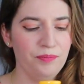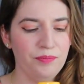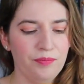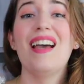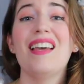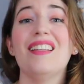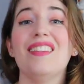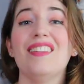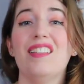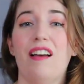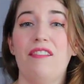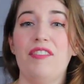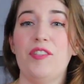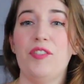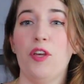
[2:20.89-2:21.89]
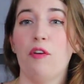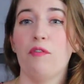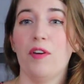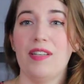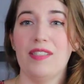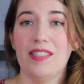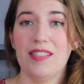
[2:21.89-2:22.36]
I love this
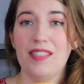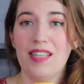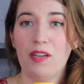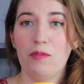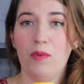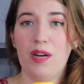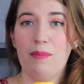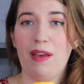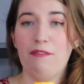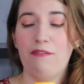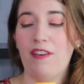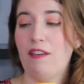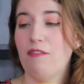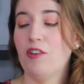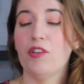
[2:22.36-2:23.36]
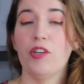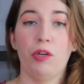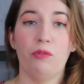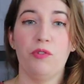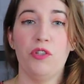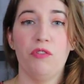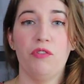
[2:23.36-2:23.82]
over ice. This is like one of my favorite
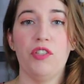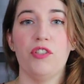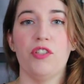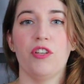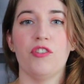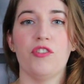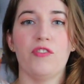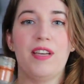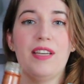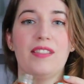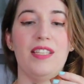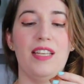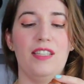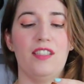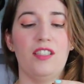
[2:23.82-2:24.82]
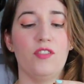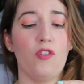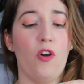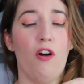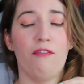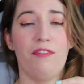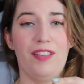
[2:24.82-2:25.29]
go-to dessert drinks is this
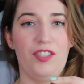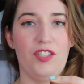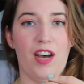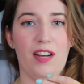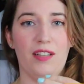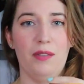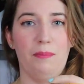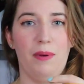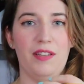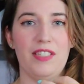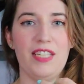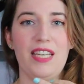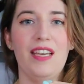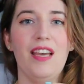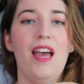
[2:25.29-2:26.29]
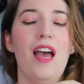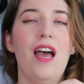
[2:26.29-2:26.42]
coffee and chocolate Bundy.